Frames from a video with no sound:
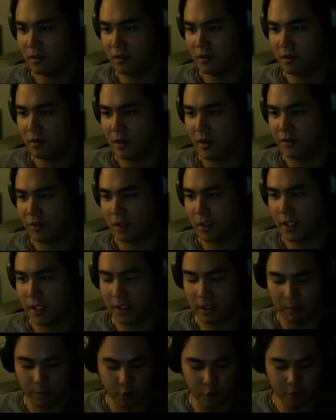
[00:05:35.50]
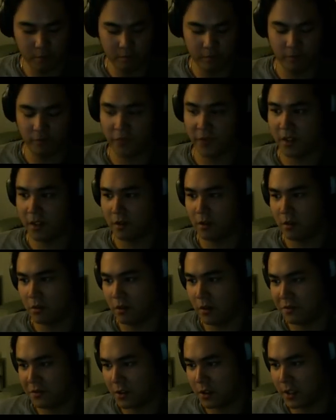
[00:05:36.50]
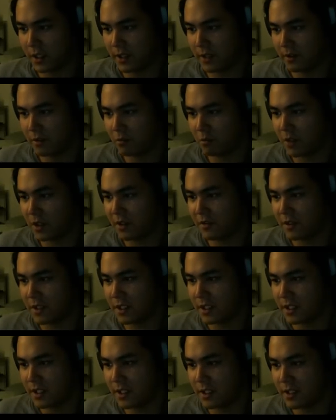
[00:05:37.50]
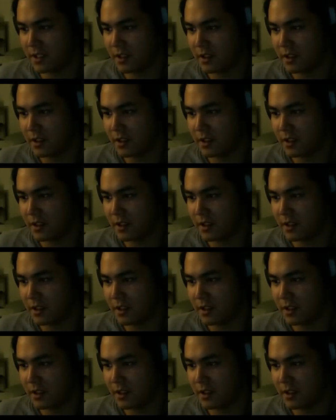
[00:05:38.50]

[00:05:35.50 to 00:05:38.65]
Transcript: Do I have to cut the broom? I have to cut whatever this is?